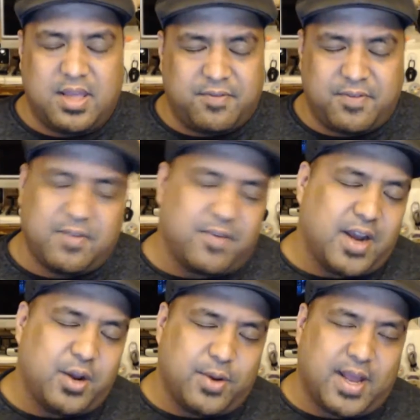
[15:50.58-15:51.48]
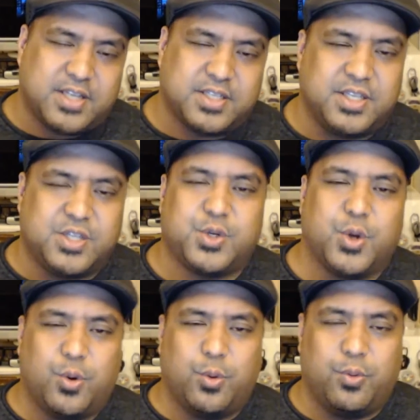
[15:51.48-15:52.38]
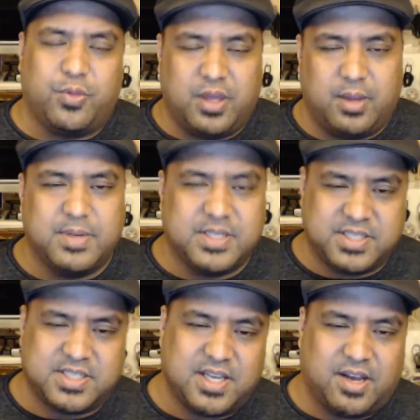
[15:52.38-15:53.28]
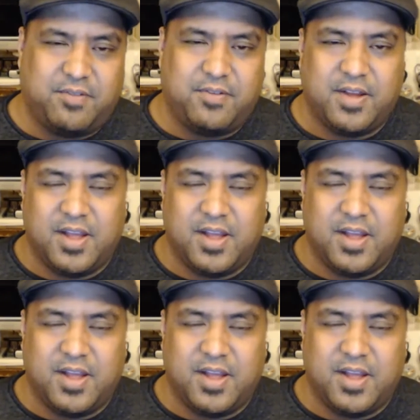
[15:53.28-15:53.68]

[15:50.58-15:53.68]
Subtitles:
If I don't actually show the image itself,